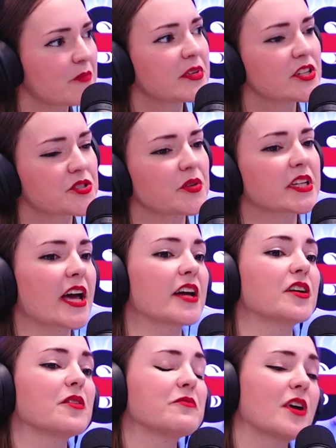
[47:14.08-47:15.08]

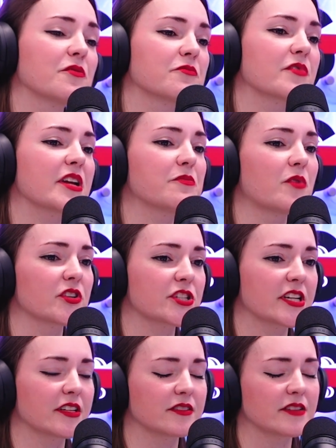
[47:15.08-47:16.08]
And I'm
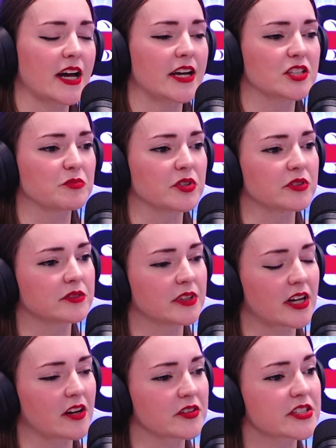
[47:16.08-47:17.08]
rewatching Hannibal
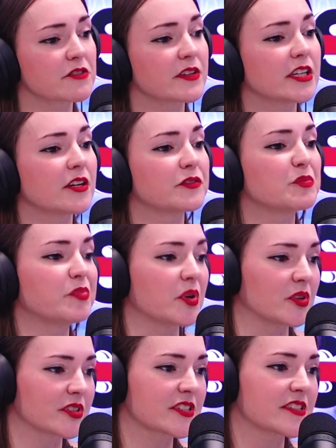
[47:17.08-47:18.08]
because I really love the
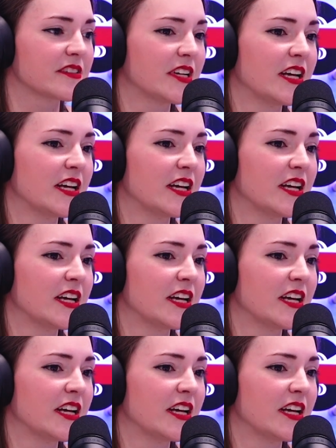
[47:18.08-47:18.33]
books.